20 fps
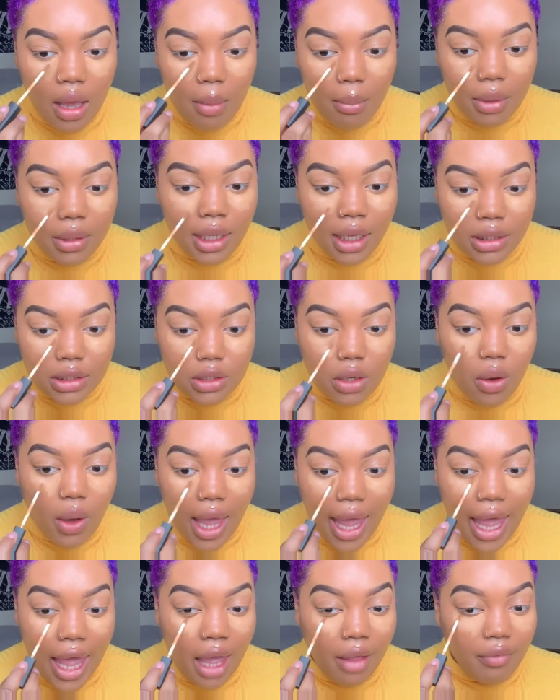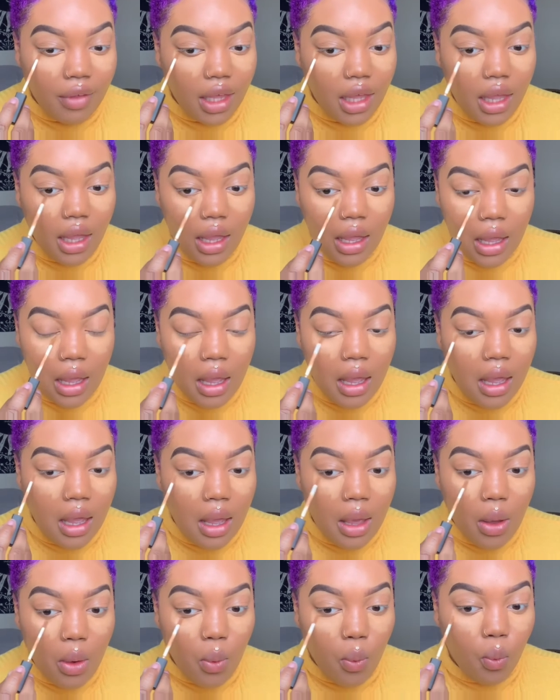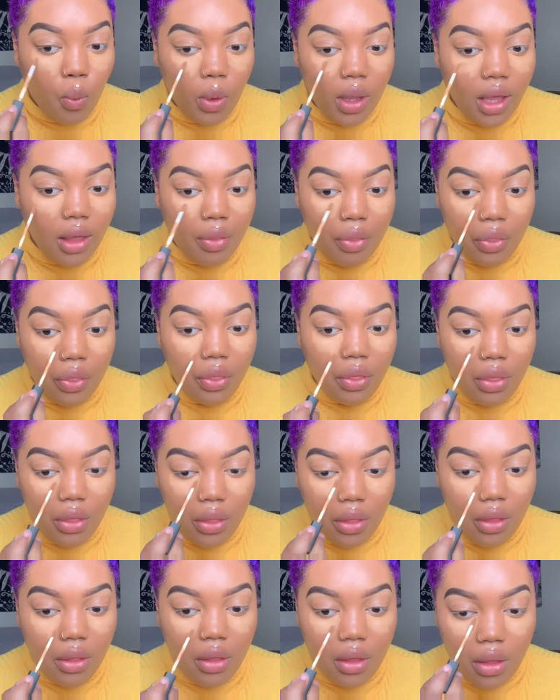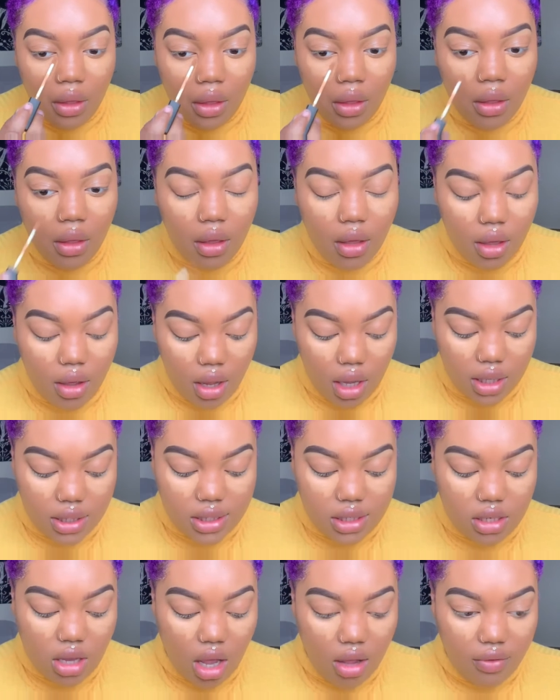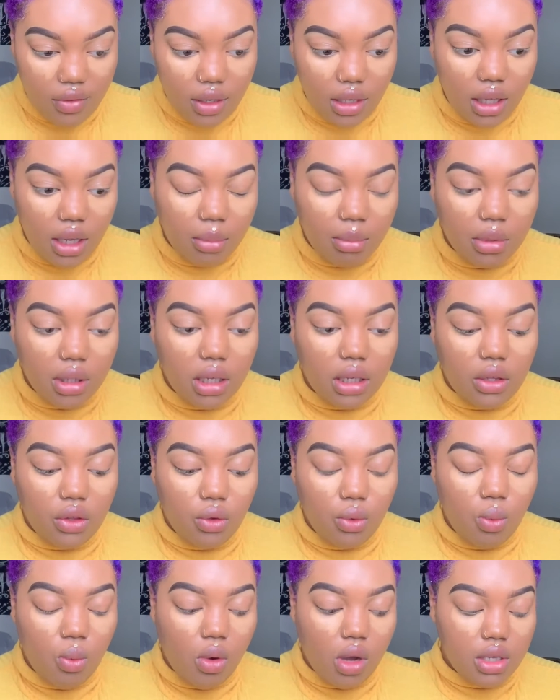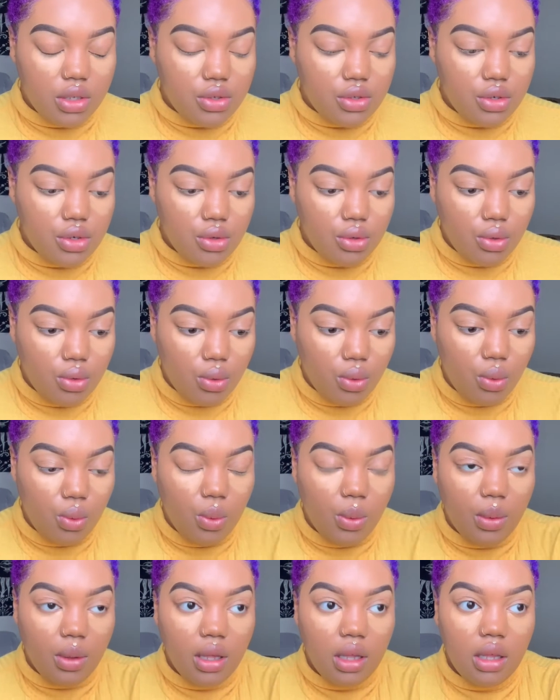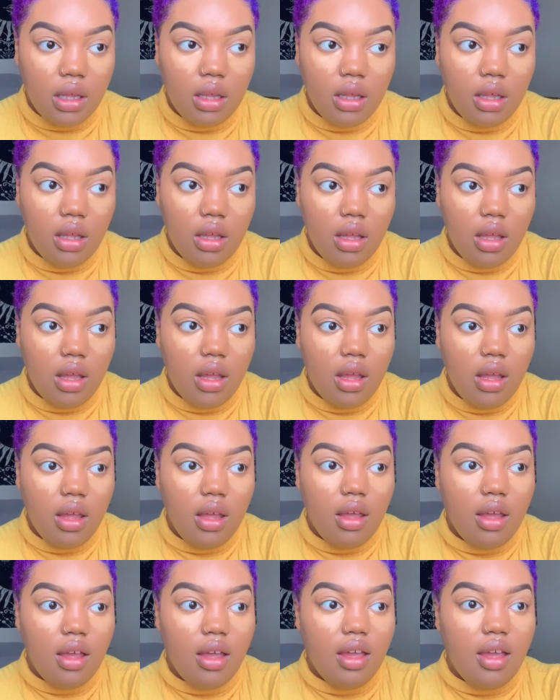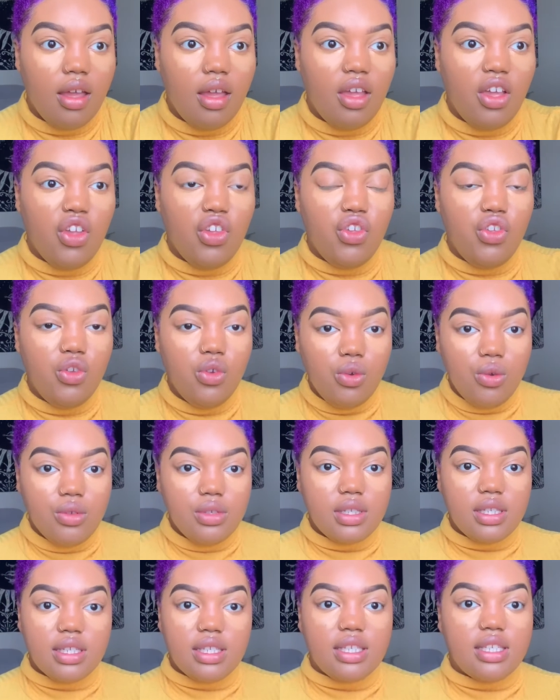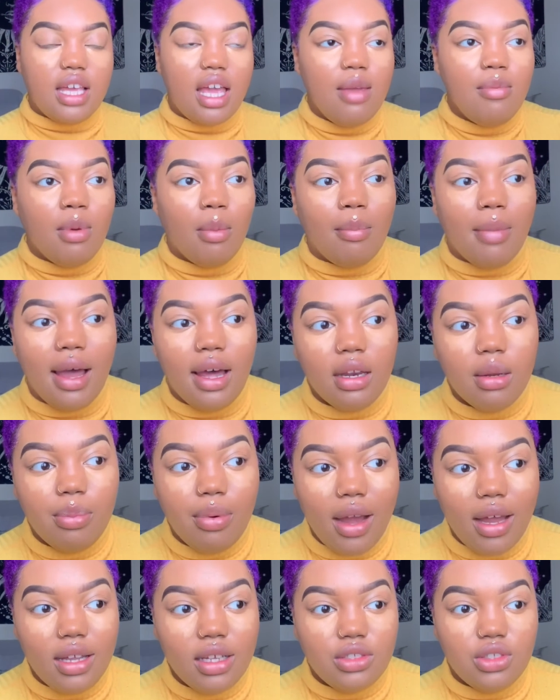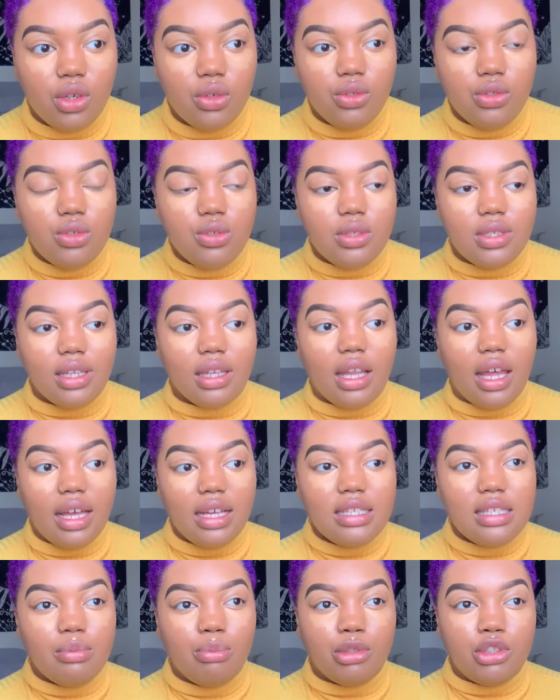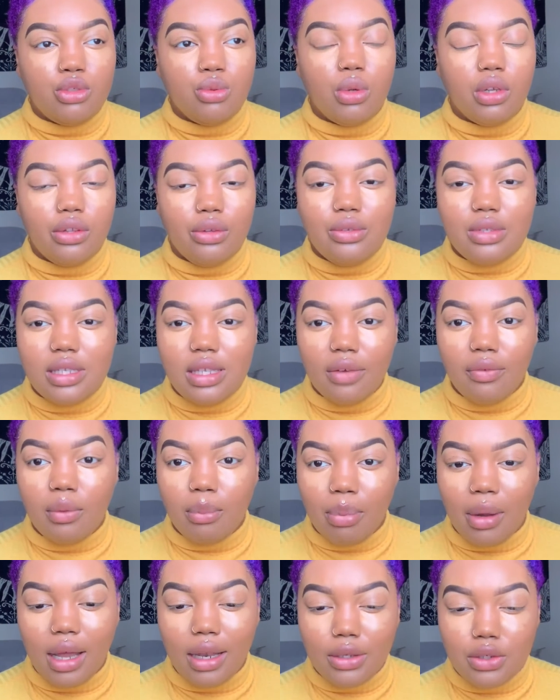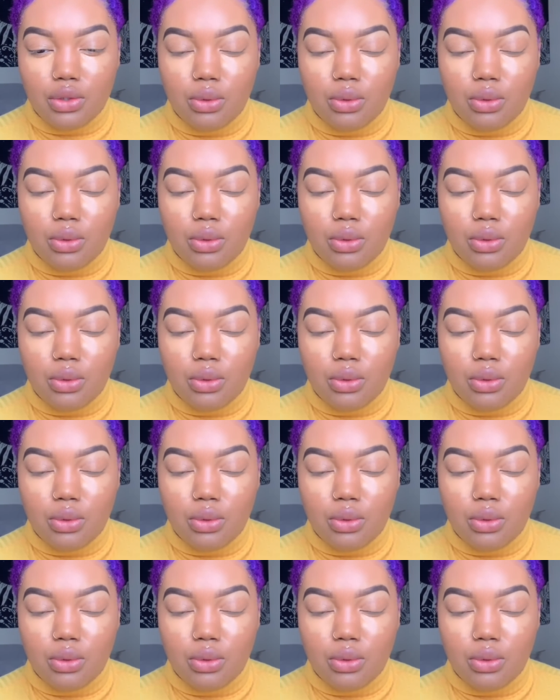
But that's so heavy. With a soft glam look, you want to use the same amount of product, don't use less, but you want to use different products.